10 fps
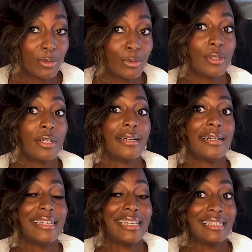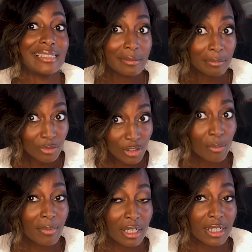you in the new
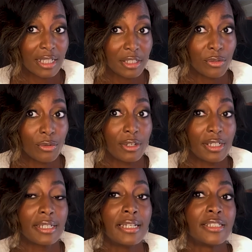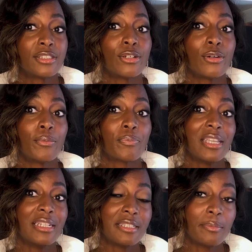market that you're going. So
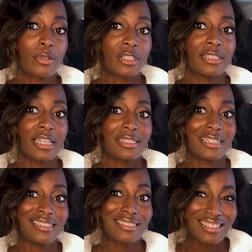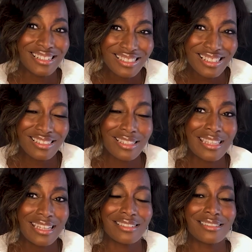it is important that there is certain
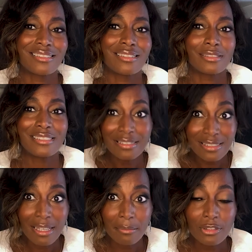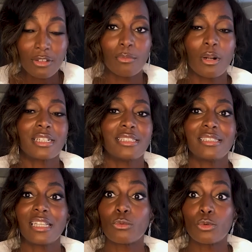things, systems of
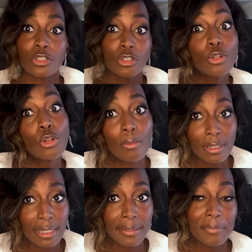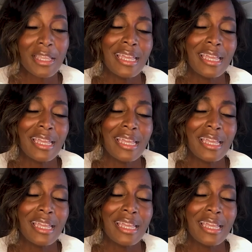marketing that works globally.